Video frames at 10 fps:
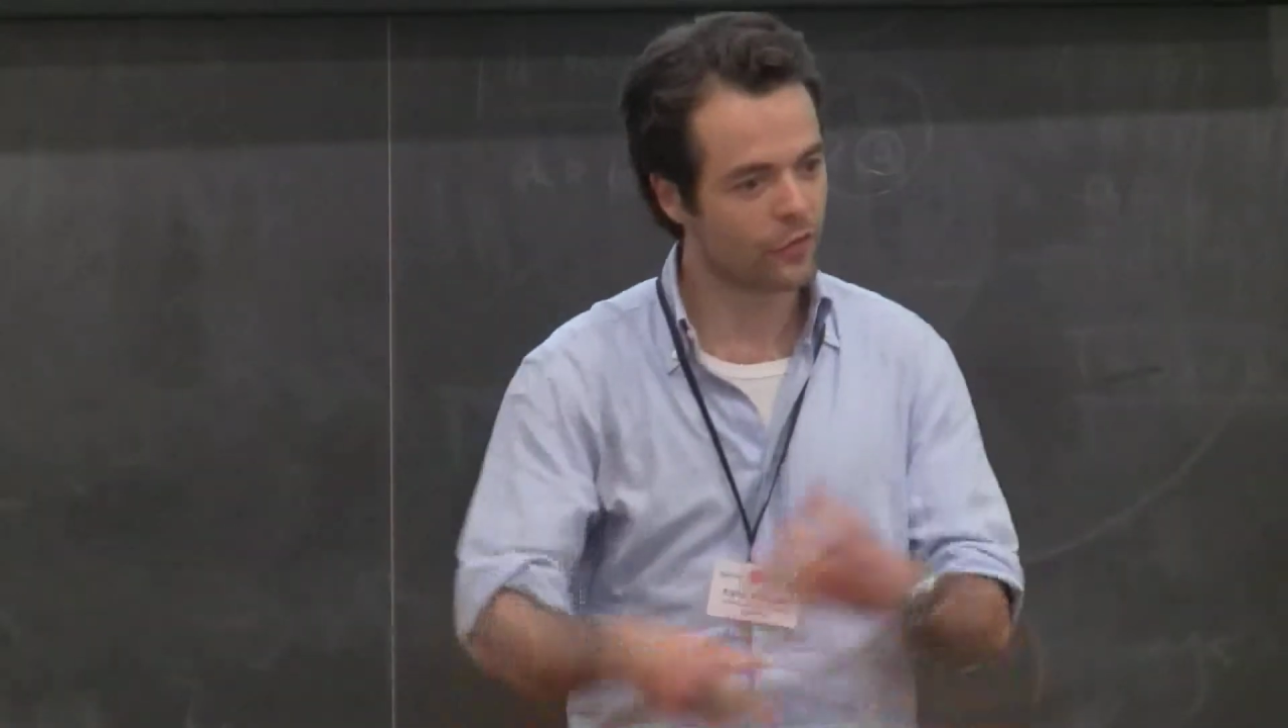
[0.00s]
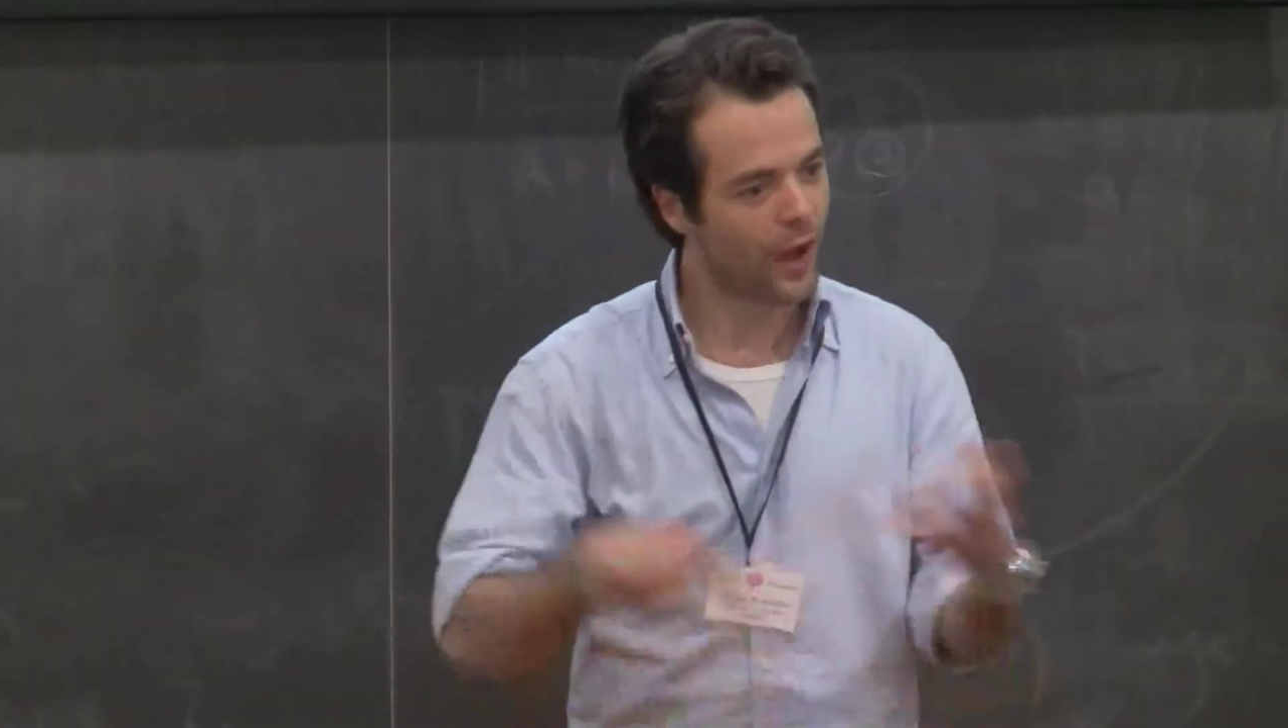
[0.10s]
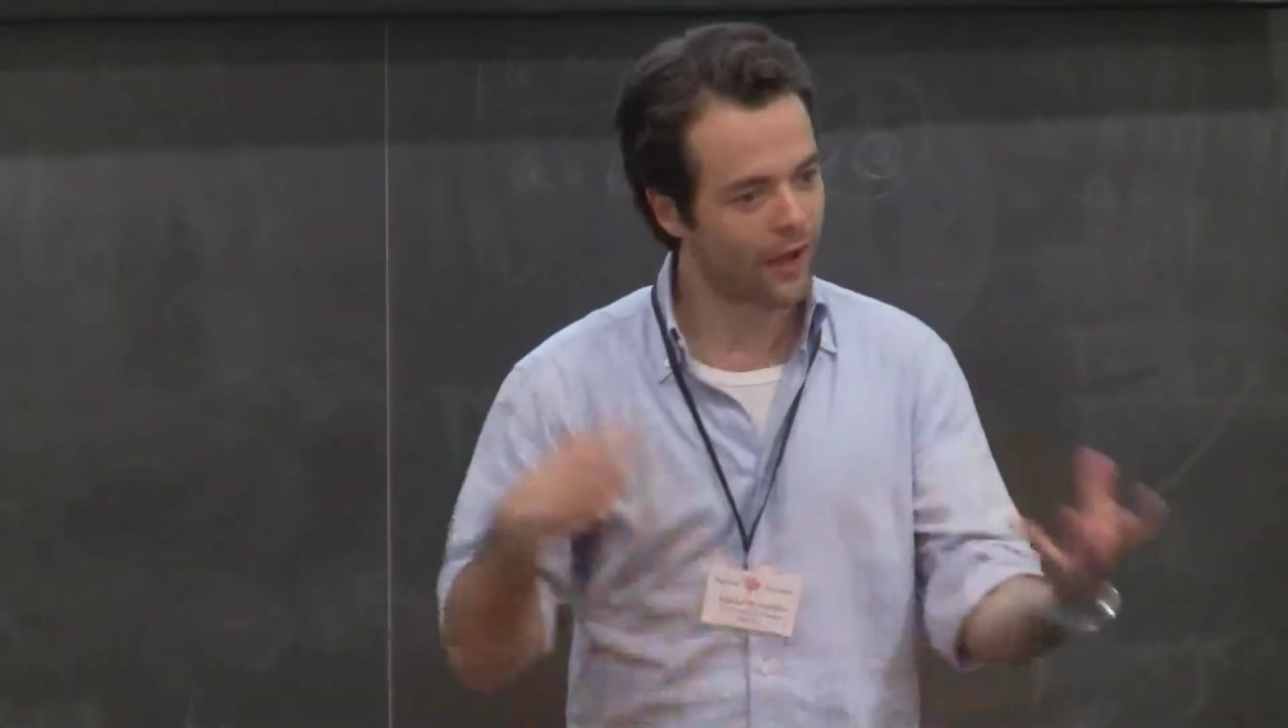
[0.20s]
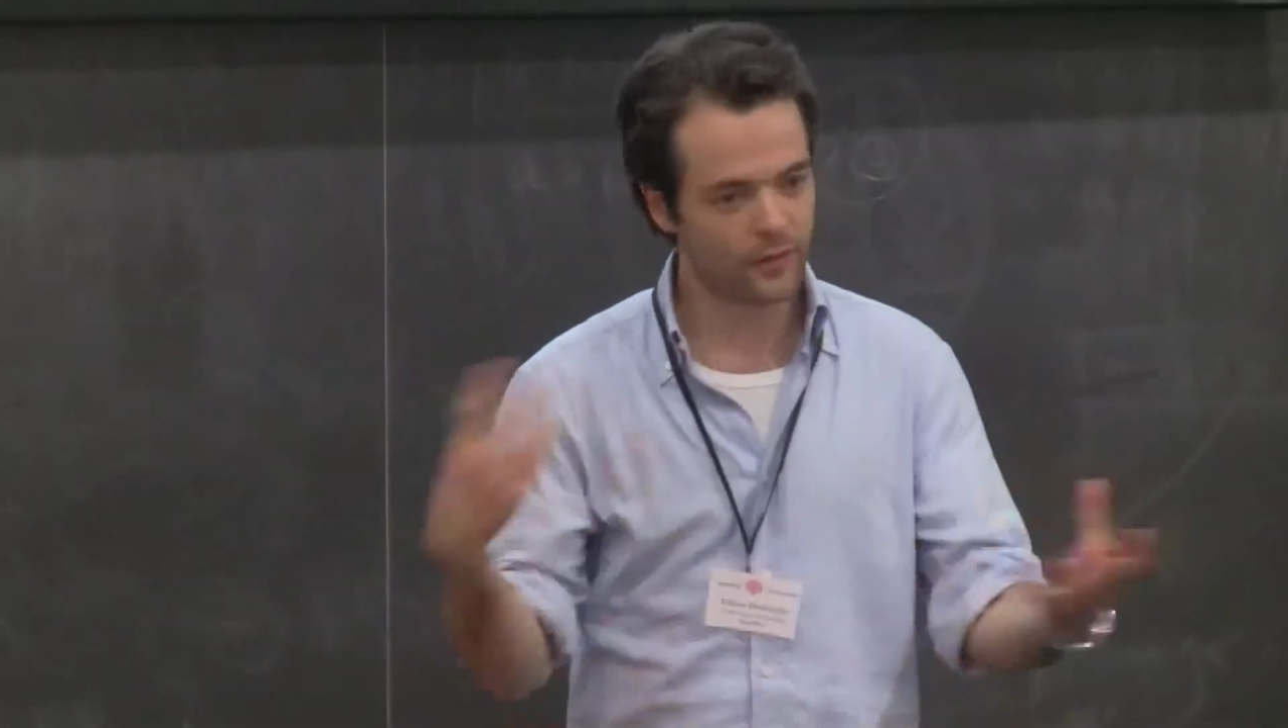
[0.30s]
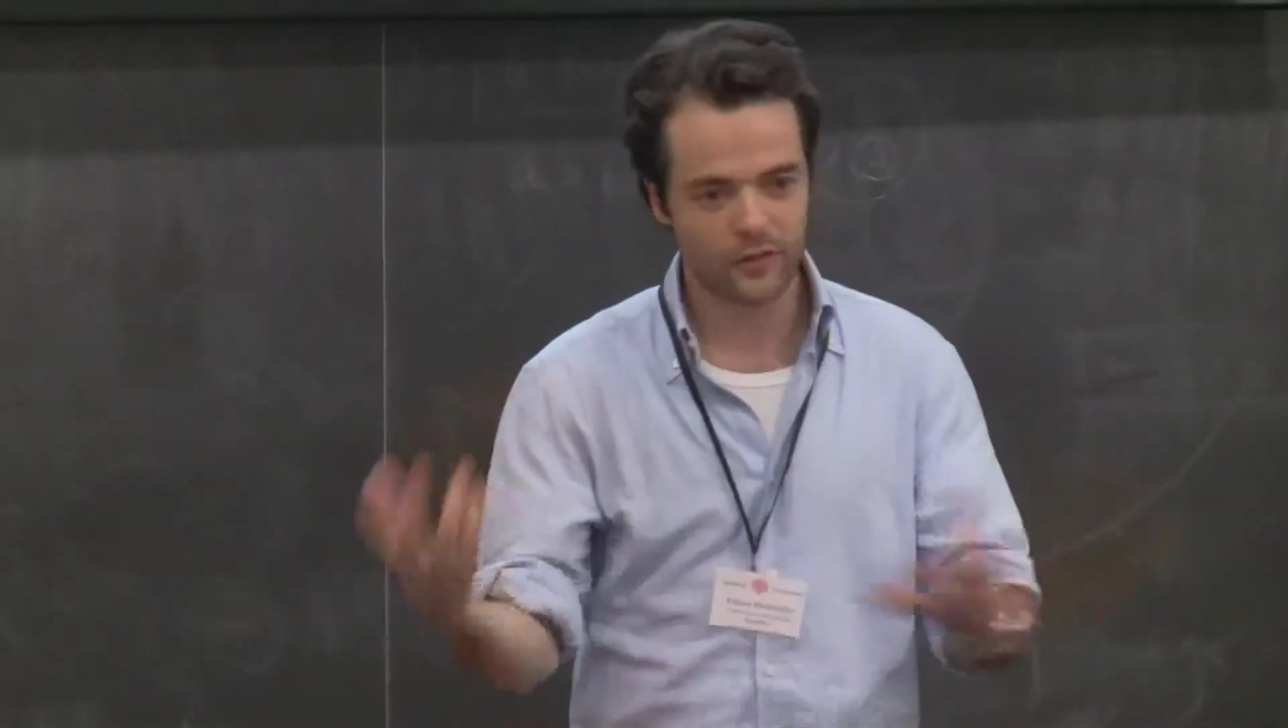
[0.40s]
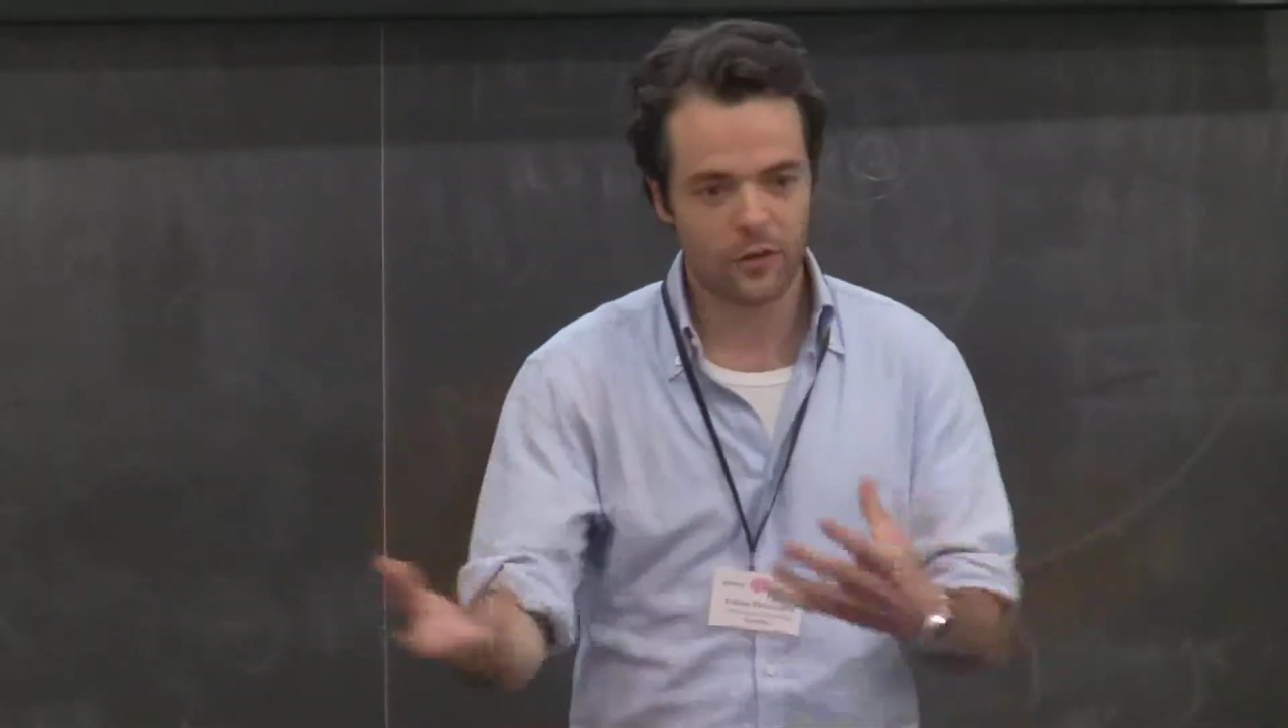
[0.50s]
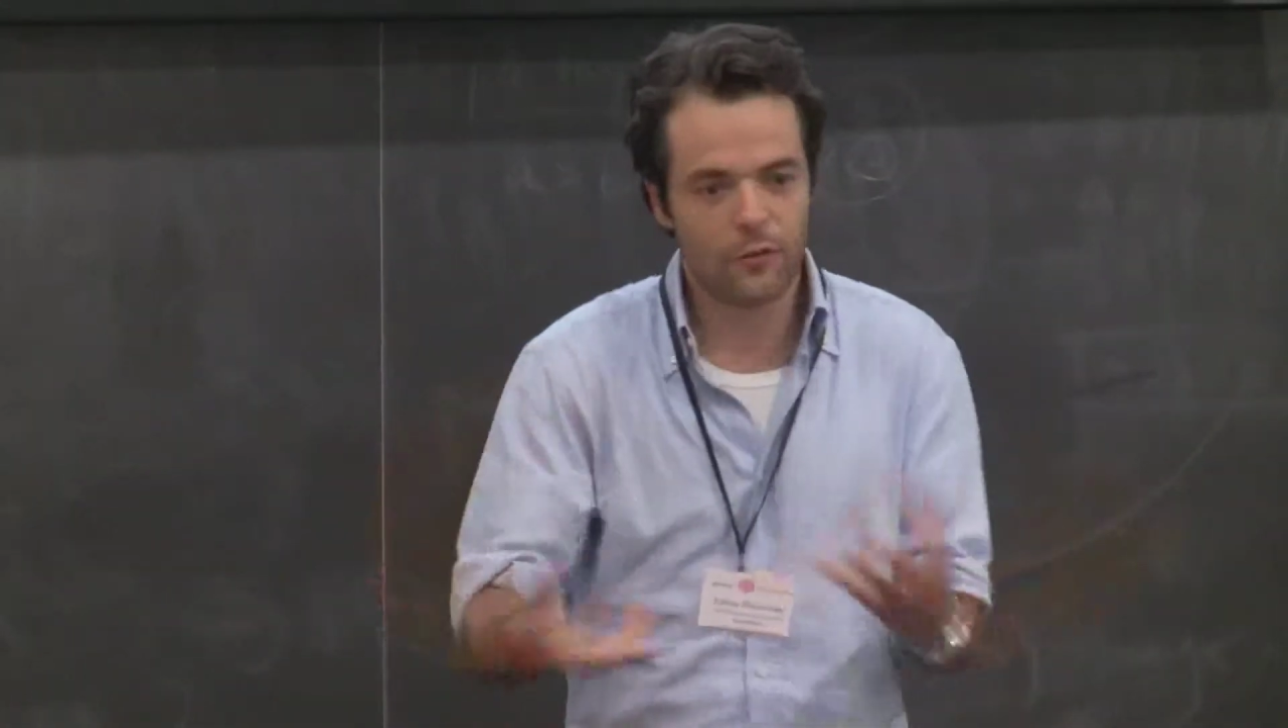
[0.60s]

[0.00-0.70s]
around